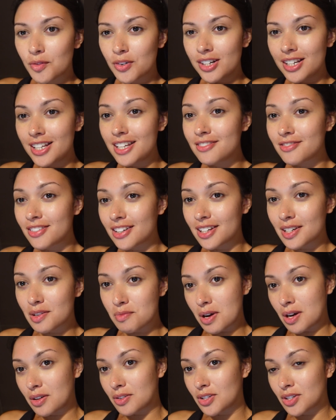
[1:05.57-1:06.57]
We're leaving in
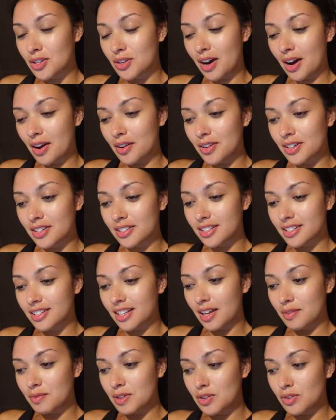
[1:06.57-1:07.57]
about 2 hours
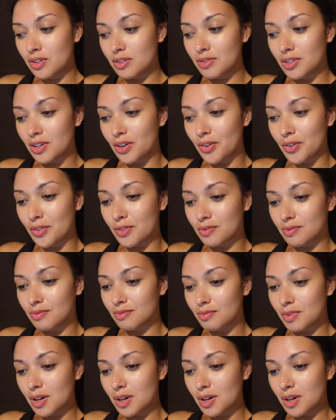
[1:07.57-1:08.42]
and we don't even know